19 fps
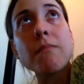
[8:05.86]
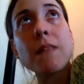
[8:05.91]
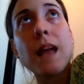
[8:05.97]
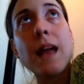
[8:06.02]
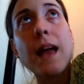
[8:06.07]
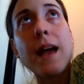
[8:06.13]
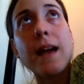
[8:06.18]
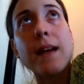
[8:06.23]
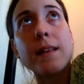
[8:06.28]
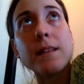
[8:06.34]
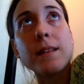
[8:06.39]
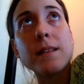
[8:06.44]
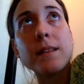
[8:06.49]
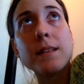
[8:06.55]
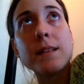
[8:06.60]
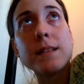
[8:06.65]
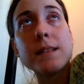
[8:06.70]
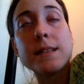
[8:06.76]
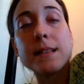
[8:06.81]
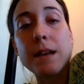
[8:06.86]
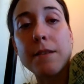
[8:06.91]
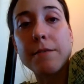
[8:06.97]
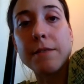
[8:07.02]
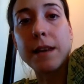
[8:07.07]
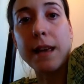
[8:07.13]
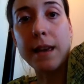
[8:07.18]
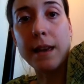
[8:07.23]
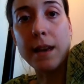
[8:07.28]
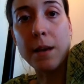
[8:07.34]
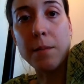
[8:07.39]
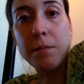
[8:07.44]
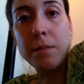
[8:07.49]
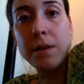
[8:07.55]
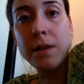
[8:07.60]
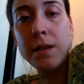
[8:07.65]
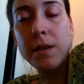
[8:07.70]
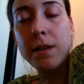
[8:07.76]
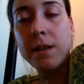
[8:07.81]
at 7 a.m.
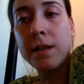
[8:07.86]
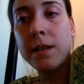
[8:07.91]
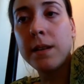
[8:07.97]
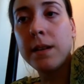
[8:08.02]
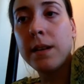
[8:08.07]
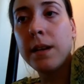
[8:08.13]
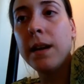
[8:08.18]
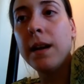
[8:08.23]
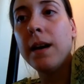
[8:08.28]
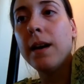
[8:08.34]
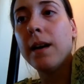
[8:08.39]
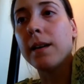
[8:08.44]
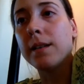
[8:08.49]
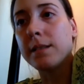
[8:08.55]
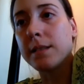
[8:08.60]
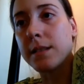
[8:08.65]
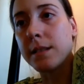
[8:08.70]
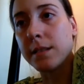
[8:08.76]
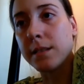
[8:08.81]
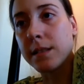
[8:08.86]
until